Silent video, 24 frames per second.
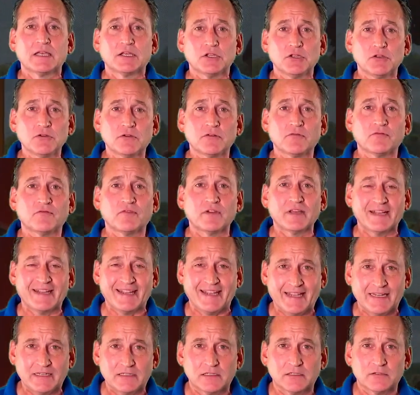you can fit
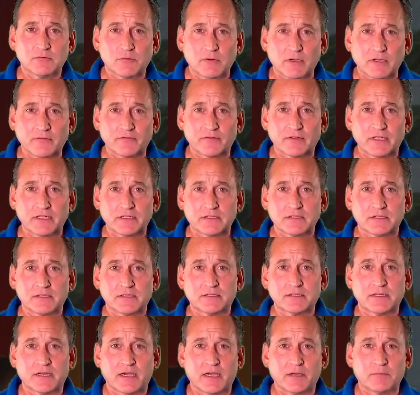8 to 12 kids at
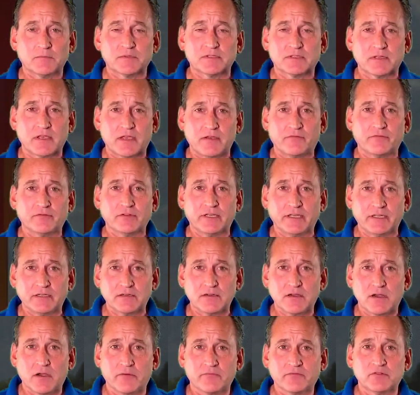a time safely
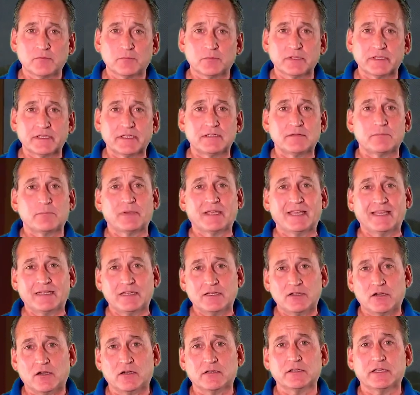and comfortably,
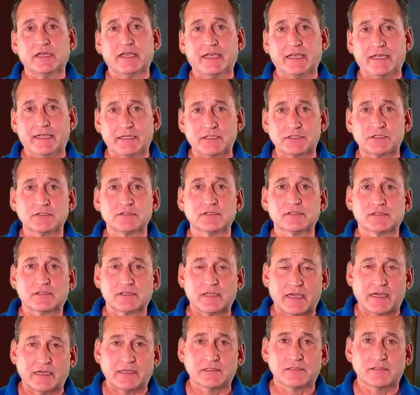depending on the age and
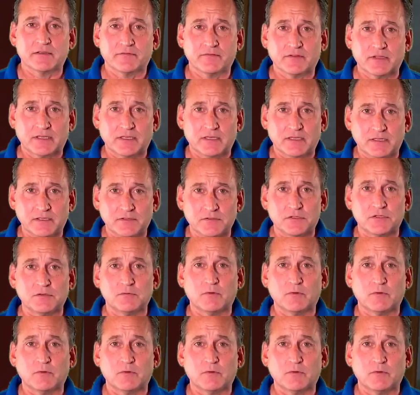size of the kids.